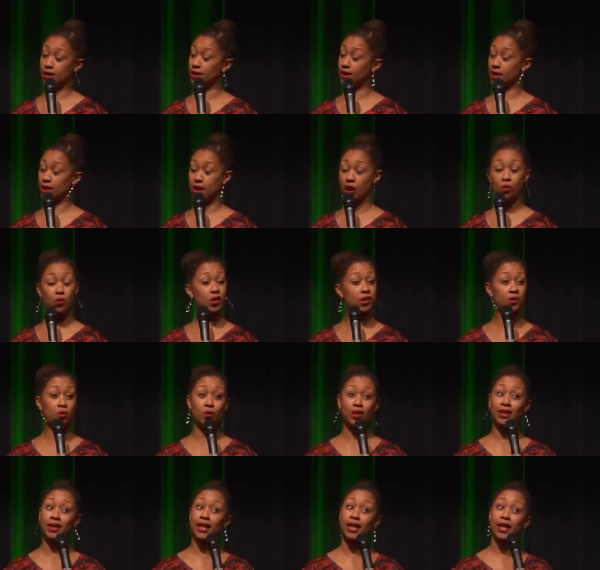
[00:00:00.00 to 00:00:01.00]
listen, I went to
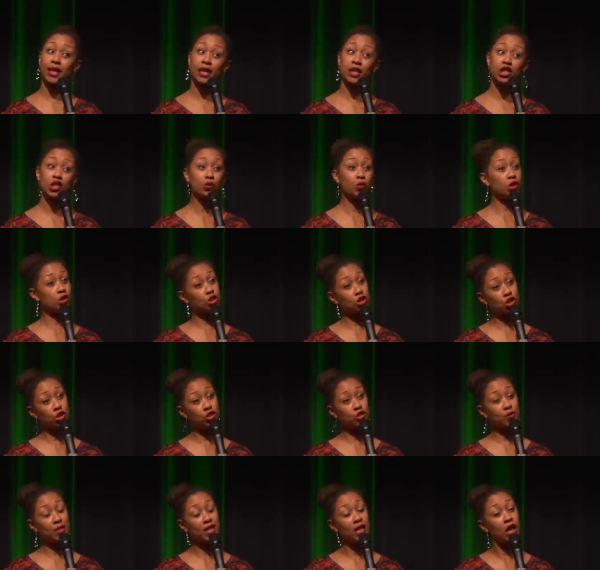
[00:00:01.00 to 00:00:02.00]
one lady, she wants to
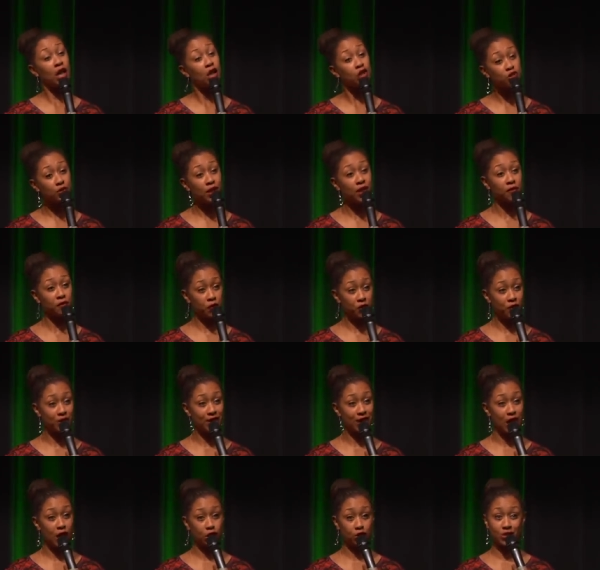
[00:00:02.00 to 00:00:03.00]
charge me
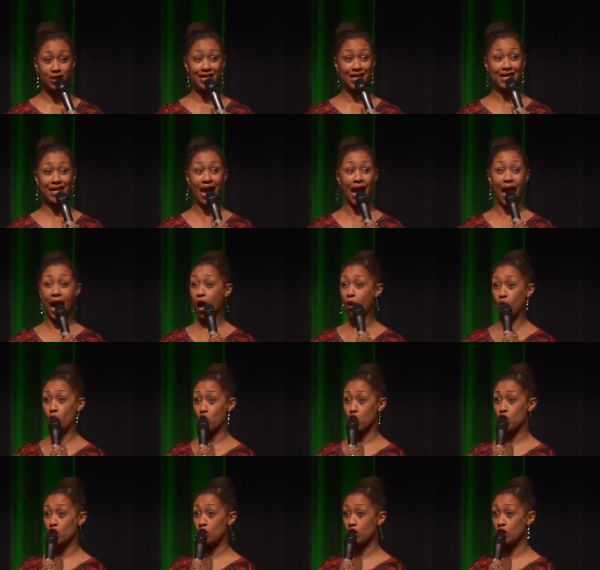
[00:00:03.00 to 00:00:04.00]
$150 an
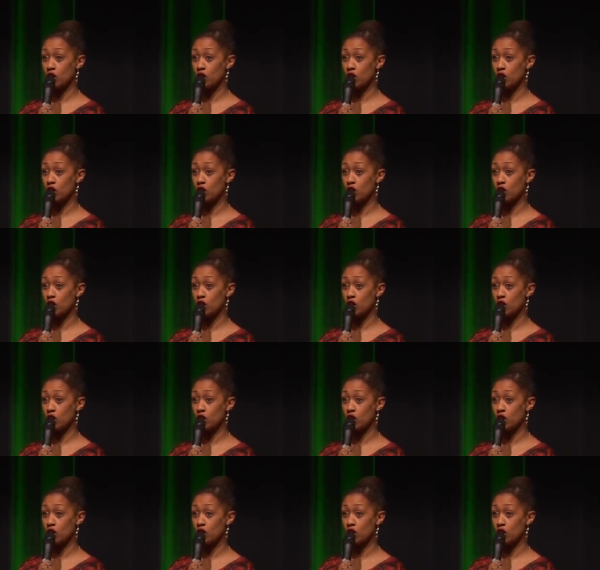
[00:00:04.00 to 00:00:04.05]
hour